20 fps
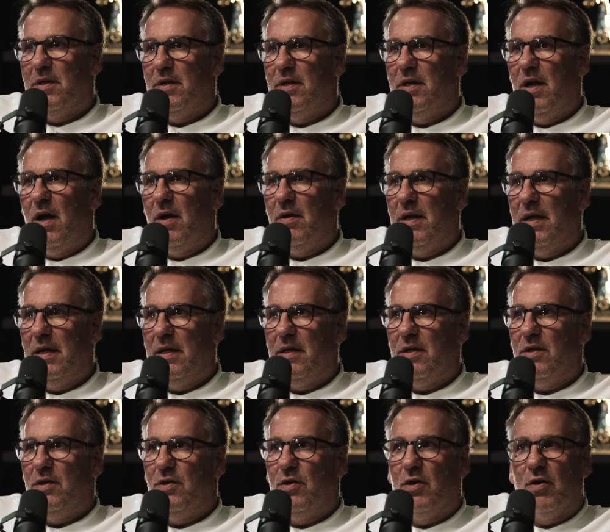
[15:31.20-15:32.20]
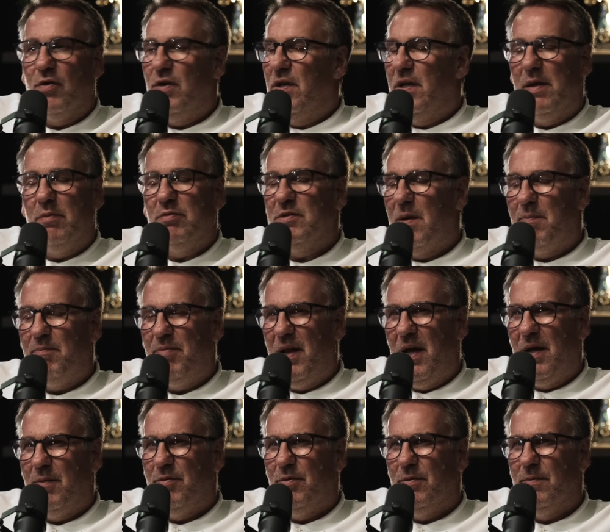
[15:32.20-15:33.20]
You know, you couldn't. He was
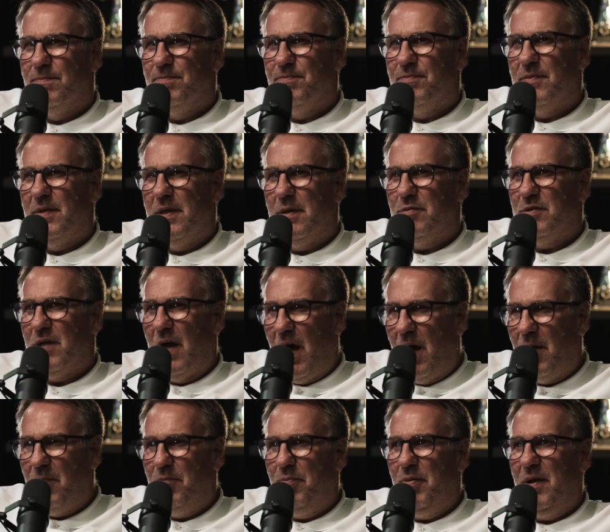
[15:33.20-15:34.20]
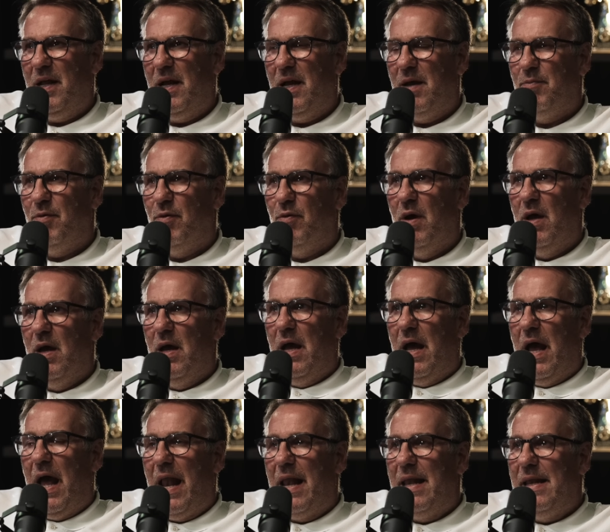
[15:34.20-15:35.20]
unplayable. He was unplayable.
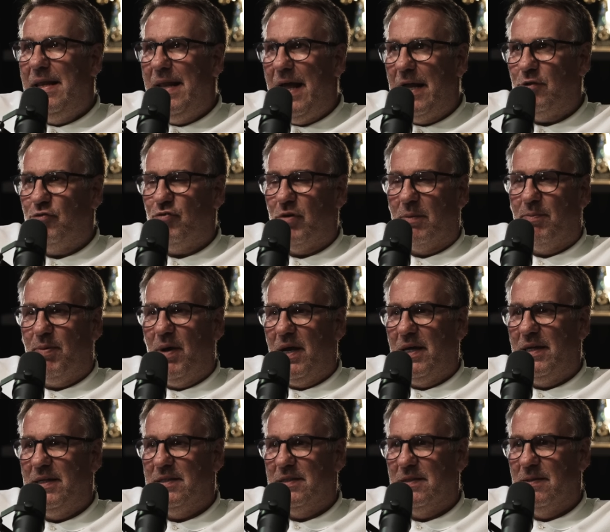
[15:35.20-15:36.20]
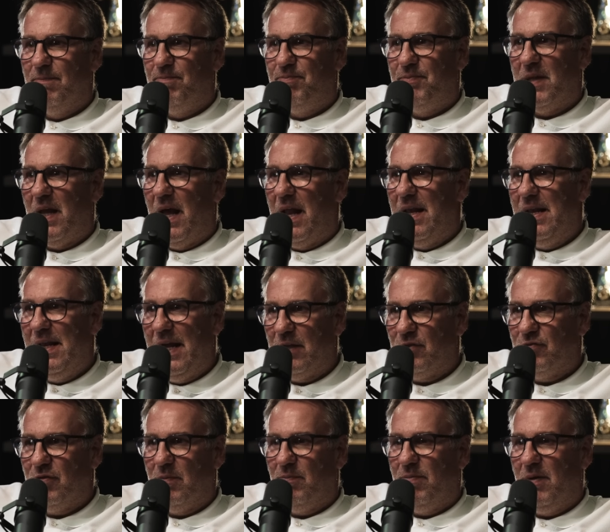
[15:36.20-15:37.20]
Electric pace,
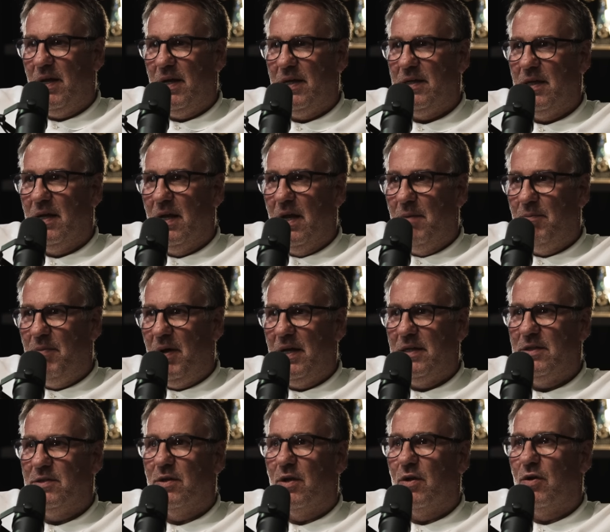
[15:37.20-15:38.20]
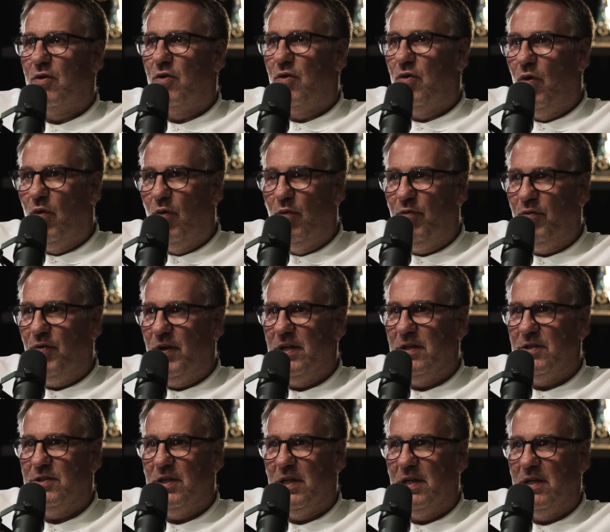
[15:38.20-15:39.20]
electric play pace, cool
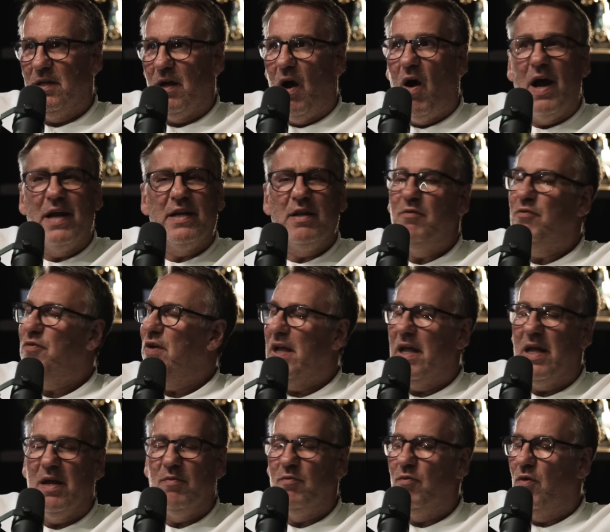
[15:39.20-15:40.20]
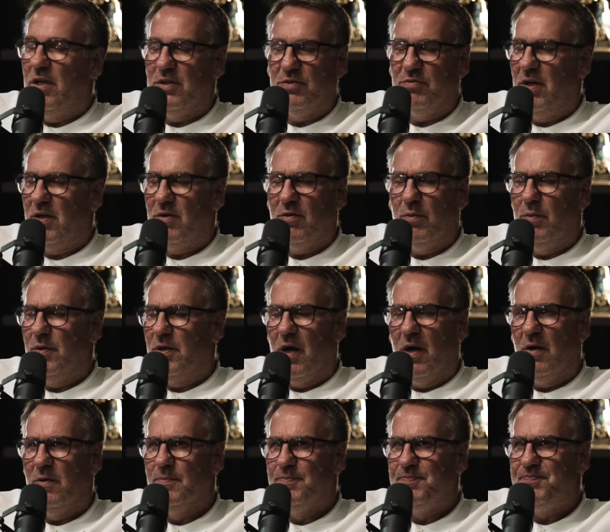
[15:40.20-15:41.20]
finishing. I didn't think Ian Wright's record would
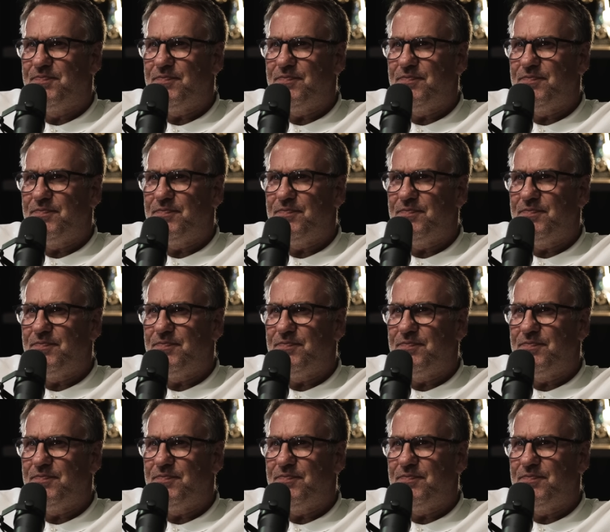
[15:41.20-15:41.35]
go.